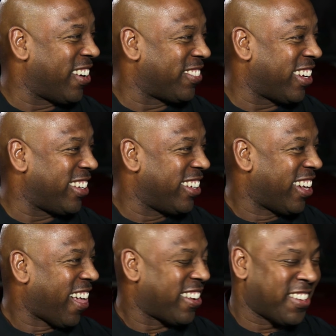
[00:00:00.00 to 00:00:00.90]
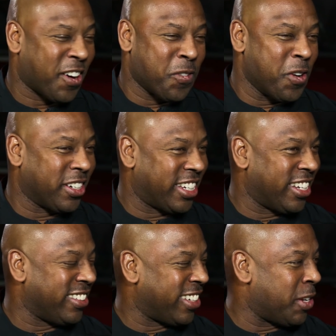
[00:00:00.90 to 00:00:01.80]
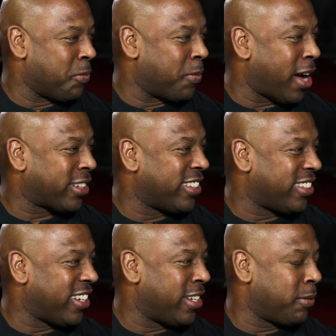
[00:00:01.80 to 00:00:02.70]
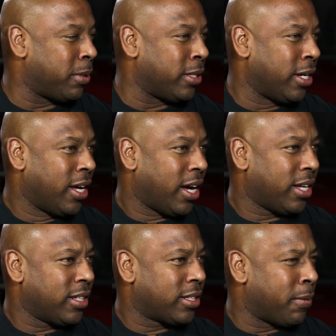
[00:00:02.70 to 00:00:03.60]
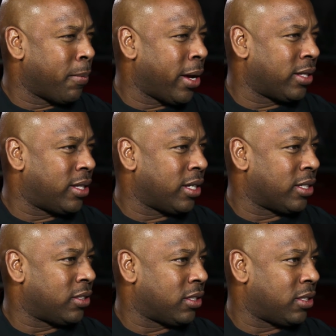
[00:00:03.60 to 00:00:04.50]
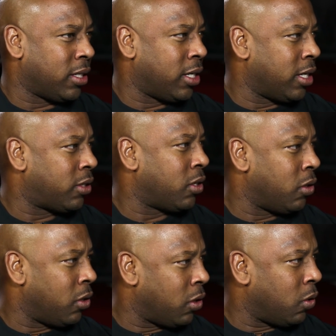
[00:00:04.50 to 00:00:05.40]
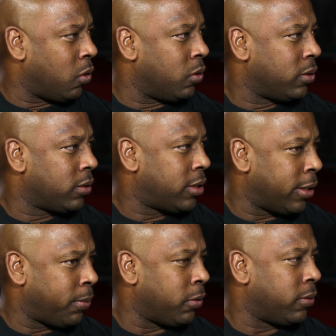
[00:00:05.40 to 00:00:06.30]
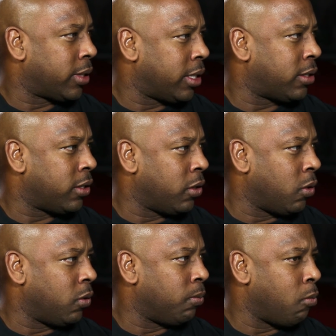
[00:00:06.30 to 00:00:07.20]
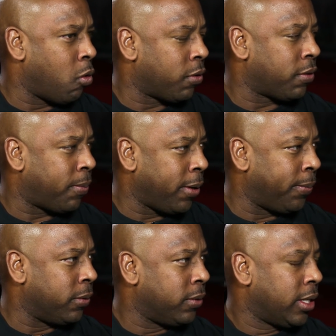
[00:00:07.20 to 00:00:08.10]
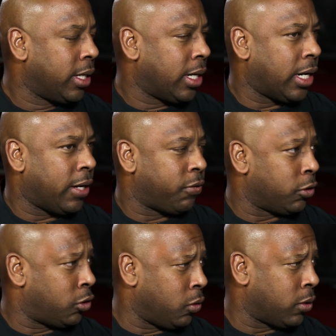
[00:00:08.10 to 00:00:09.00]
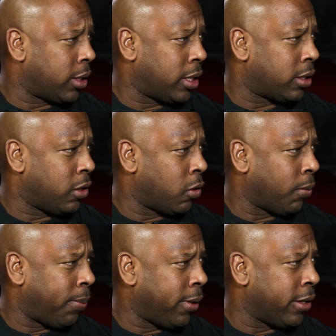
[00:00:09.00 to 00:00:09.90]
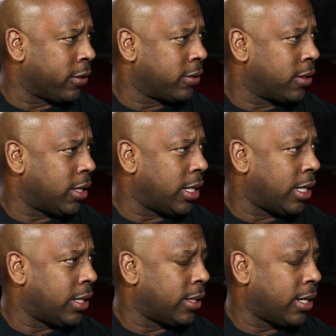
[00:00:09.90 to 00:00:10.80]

I've got one. step one, getting getting boxes in. But I think the main thing is just to get to know Temple, get to know more of the people, uh, for sure, to get to know the players, uh,